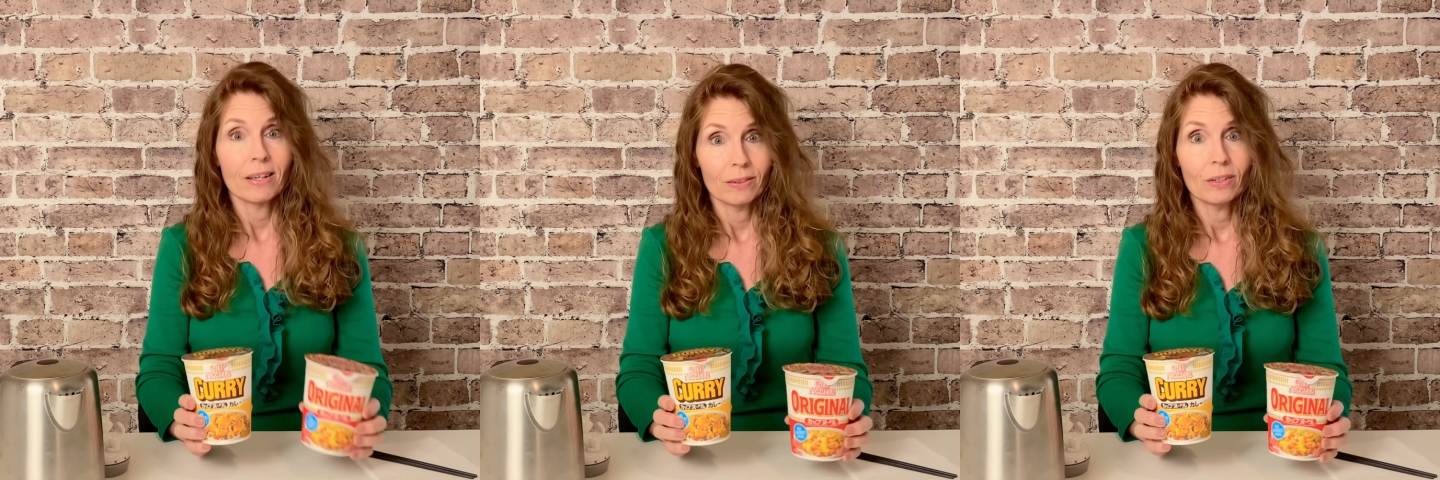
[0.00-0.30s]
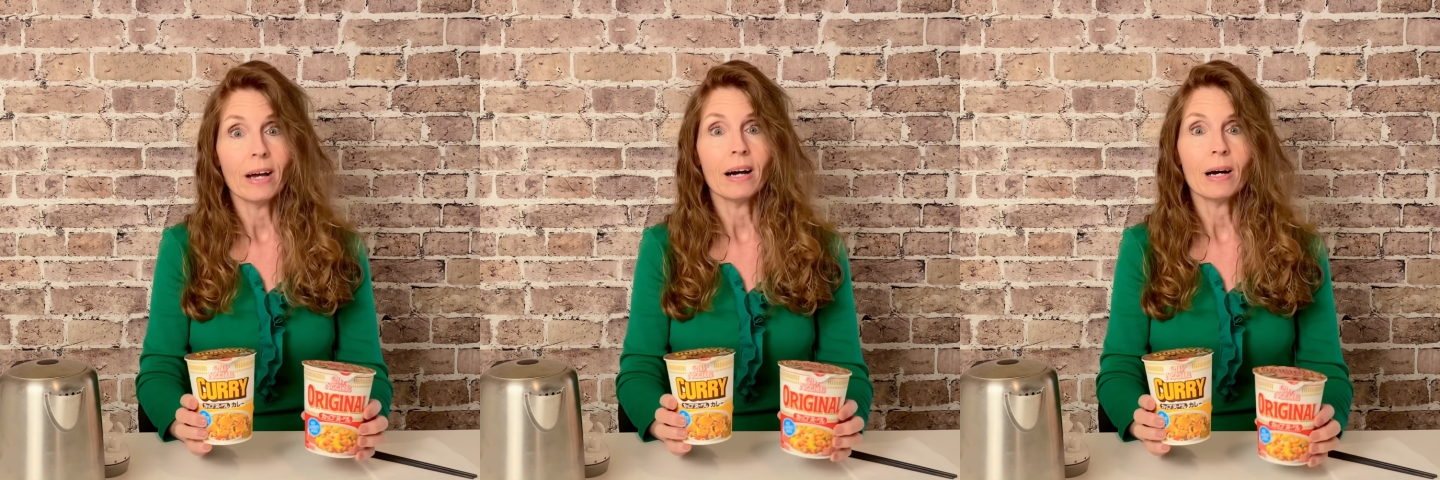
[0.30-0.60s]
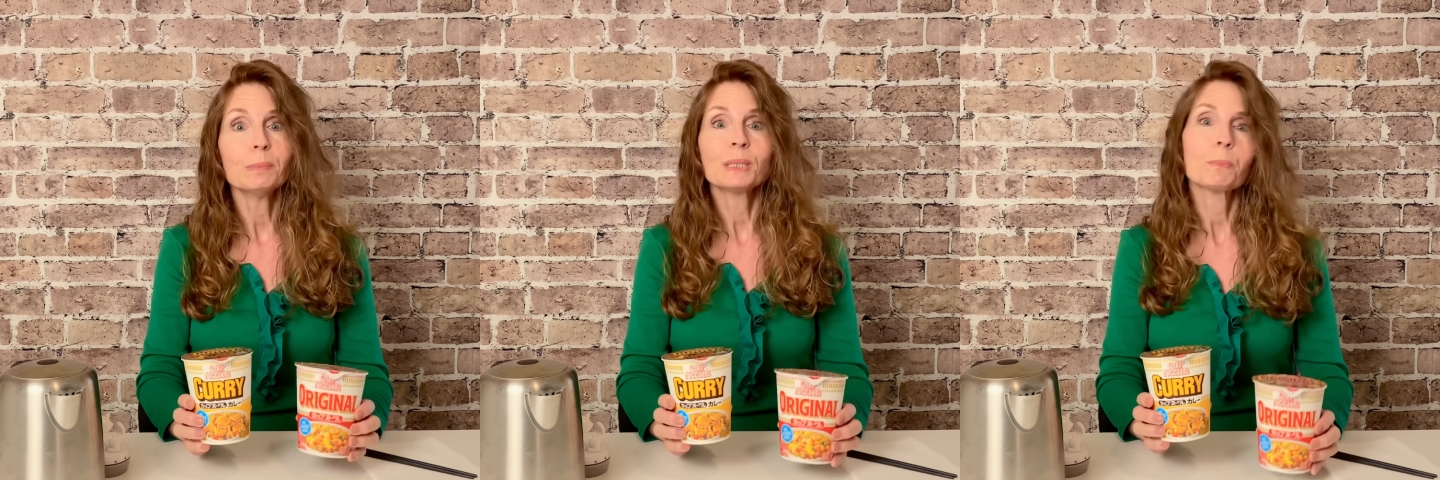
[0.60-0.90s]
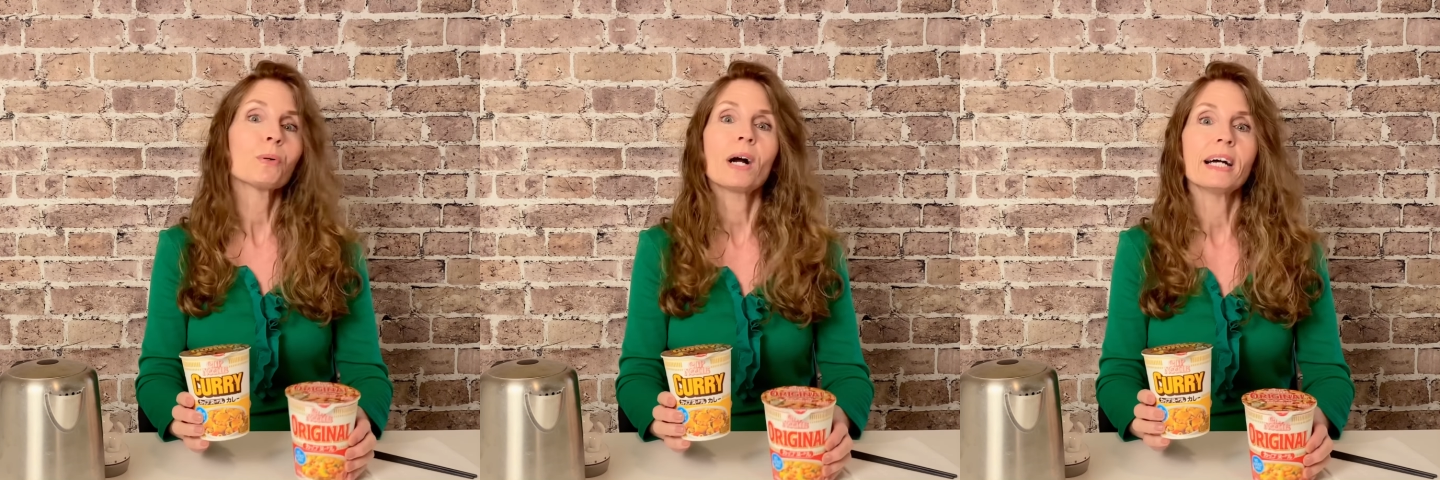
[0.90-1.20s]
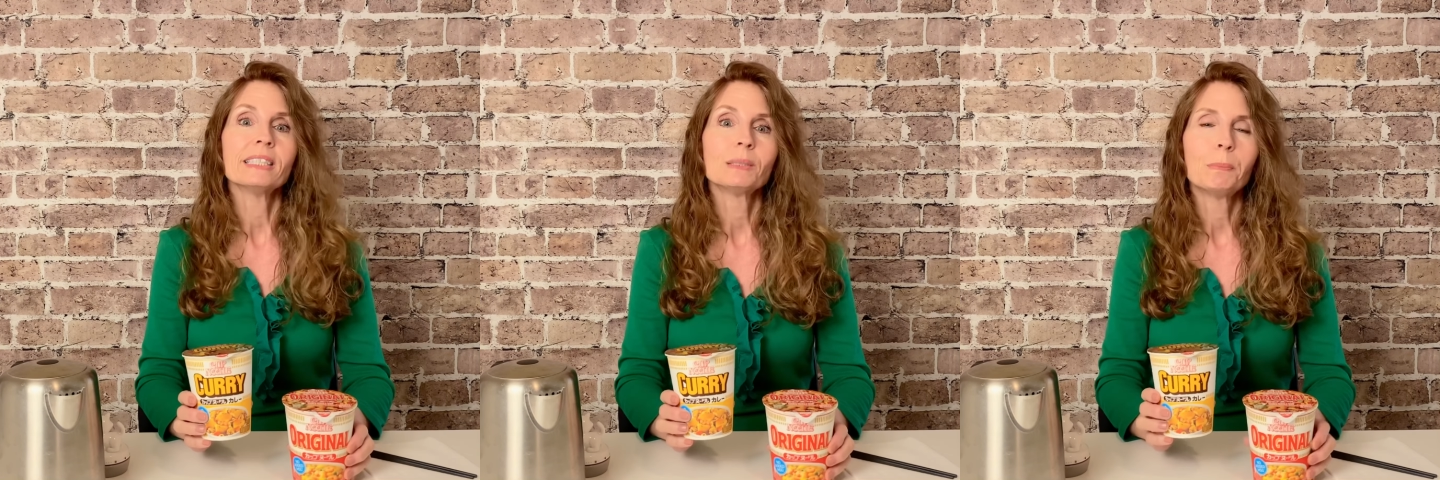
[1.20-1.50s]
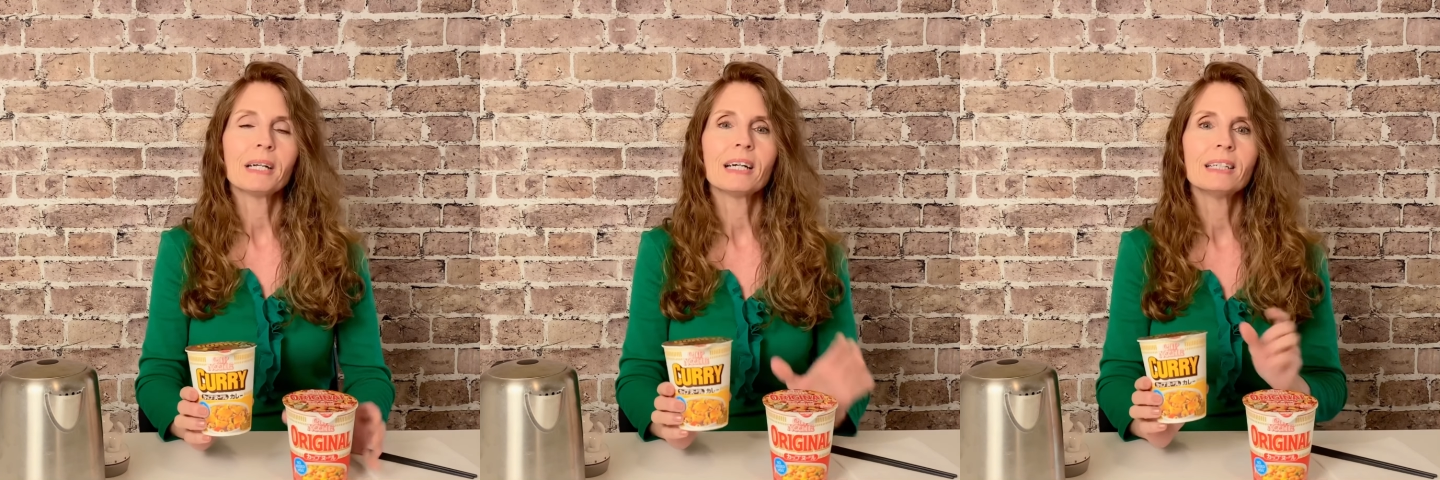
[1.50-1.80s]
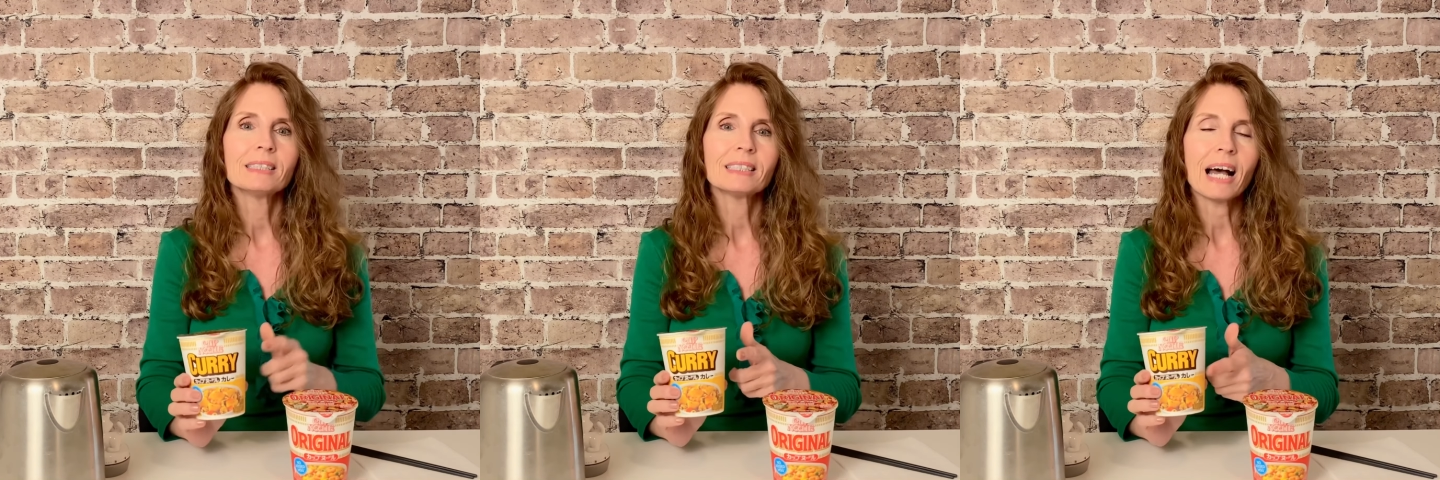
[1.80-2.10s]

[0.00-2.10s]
Yeah, I'm surprised because